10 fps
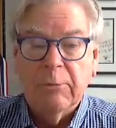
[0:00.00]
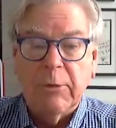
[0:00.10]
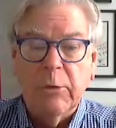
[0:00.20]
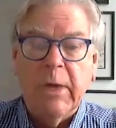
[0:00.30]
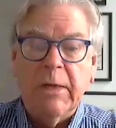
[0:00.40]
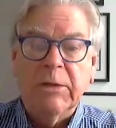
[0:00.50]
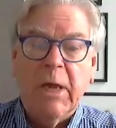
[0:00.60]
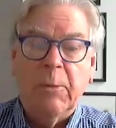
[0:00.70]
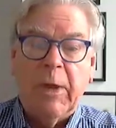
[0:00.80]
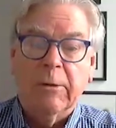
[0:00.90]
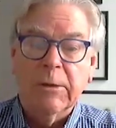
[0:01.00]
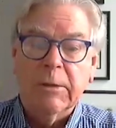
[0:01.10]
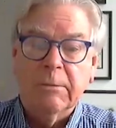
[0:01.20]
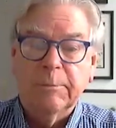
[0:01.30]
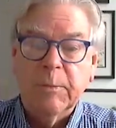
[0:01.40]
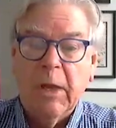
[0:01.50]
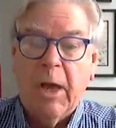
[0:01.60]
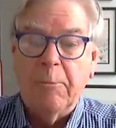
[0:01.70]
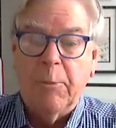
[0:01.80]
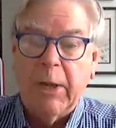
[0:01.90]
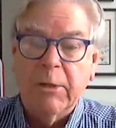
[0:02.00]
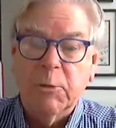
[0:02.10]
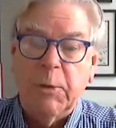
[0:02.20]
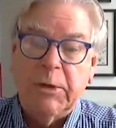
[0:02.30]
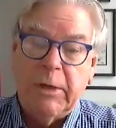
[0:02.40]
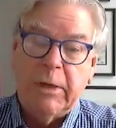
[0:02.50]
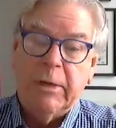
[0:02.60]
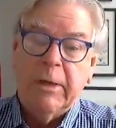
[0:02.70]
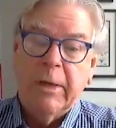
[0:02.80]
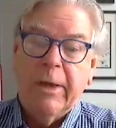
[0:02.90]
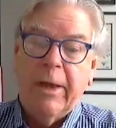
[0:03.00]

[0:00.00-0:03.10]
For UK Sailmakers, I'm Buttons Padine,